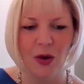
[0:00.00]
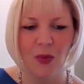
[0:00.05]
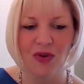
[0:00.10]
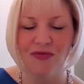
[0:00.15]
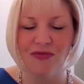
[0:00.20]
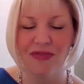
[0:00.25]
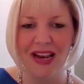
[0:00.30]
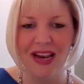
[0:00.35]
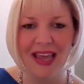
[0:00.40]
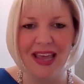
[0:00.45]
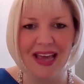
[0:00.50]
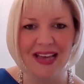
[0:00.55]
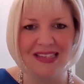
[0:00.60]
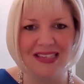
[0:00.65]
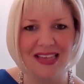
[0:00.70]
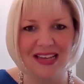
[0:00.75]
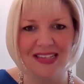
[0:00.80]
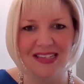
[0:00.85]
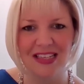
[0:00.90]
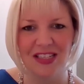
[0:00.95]
We're really
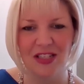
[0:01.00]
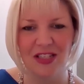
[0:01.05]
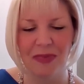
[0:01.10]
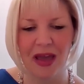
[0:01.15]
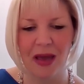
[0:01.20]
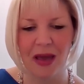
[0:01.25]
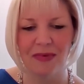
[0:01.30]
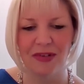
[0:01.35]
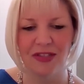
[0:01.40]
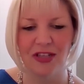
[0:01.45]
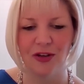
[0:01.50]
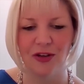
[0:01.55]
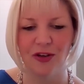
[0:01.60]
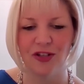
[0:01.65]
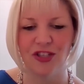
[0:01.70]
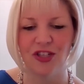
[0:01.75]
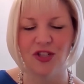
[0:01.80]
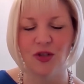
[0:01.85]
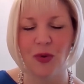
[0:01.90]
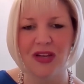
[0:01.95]
excited to be able to
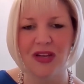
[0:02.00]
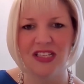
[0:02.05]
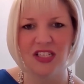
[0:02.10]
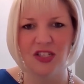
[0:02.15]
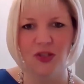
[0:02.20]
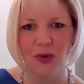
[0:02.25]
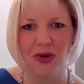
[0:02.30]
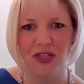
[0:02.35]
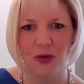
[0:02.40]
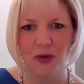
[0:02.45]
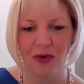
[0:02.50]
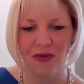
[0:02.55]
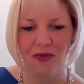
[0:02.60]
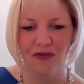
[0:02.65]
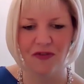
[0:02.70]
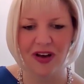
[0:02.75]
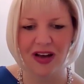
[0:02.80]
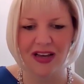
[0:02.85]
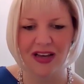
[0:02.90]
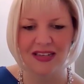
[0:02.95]
launch the
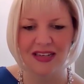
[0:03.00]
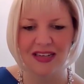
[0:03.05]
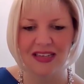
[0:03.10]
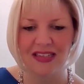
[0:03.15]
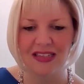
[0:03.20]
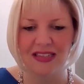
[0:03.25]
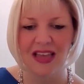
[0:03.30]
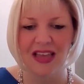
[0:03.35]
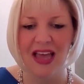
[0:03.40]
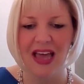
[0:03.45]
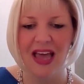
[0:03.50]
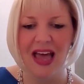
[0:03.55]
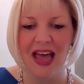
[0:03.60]
2021 findings.